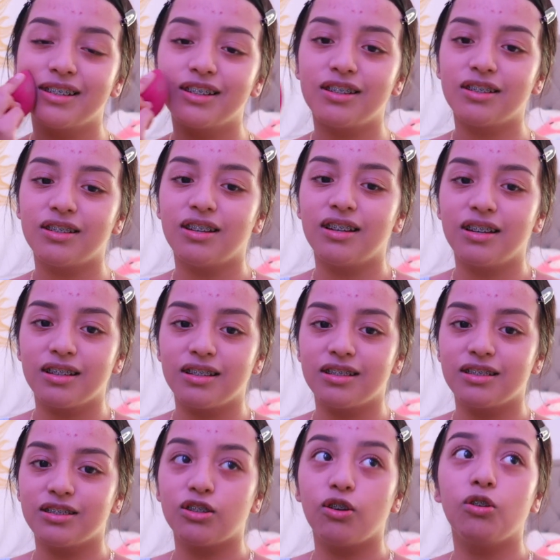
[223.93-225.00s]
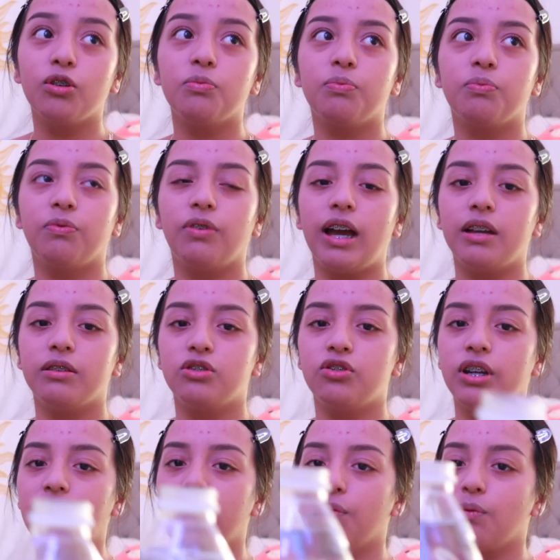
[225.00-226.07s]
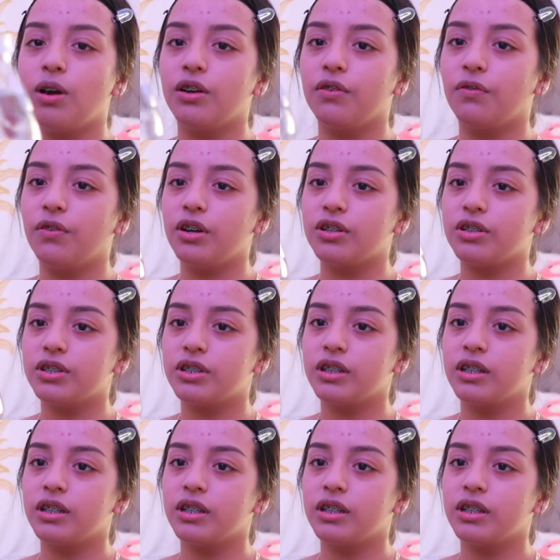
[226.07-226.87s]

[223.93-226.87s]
You're not. Or drink water first.